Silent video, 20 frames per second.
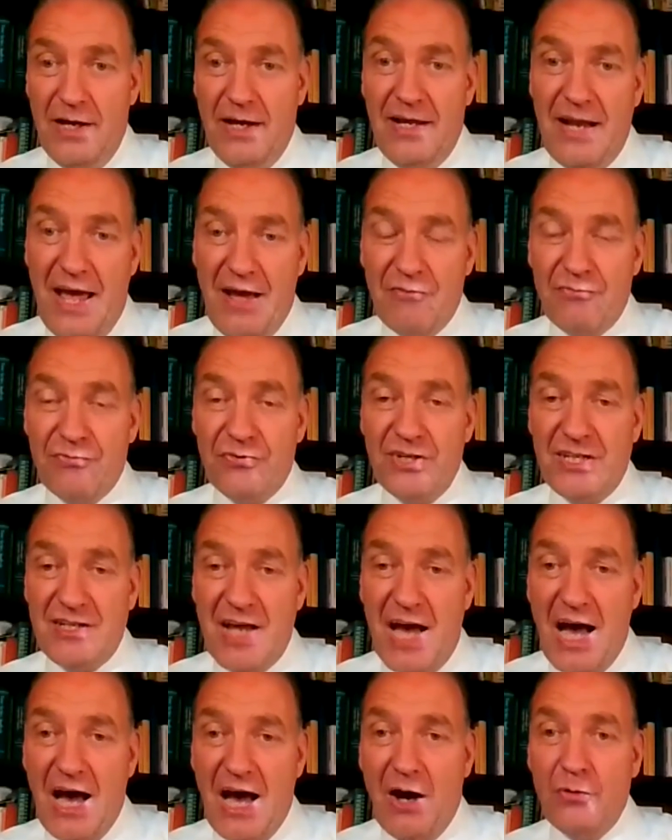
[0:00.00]
In every
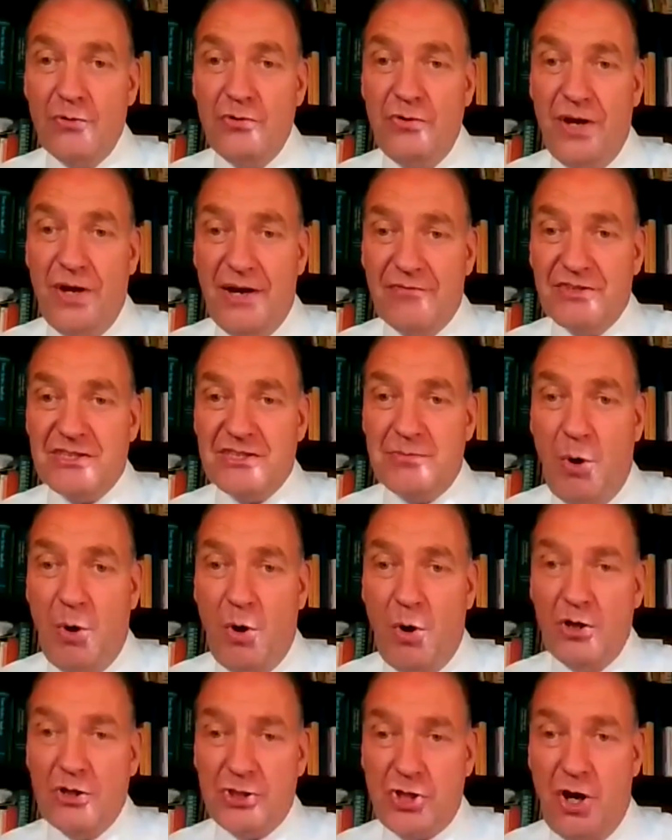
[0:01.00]
town you have a
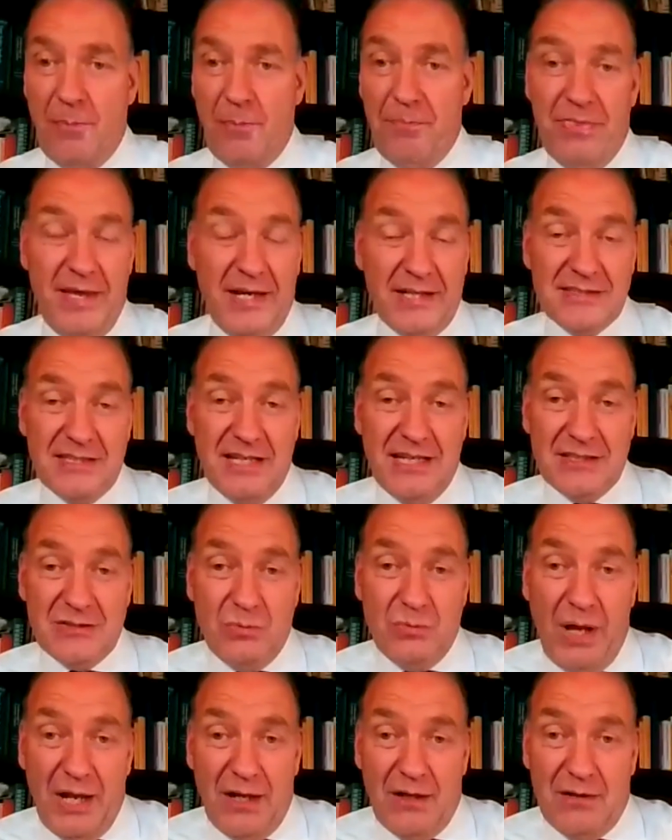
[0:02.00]
small shop. That's as
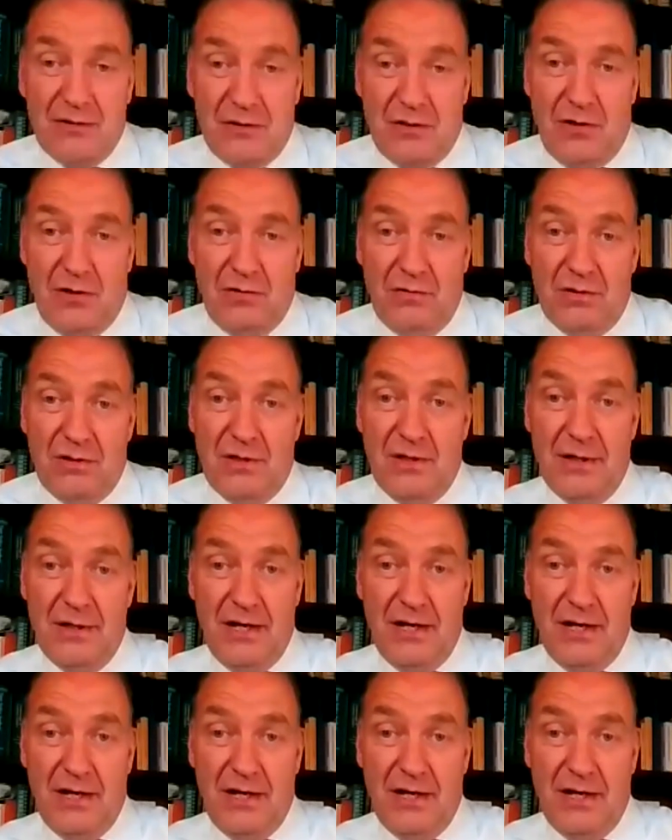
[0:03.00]
well, you know.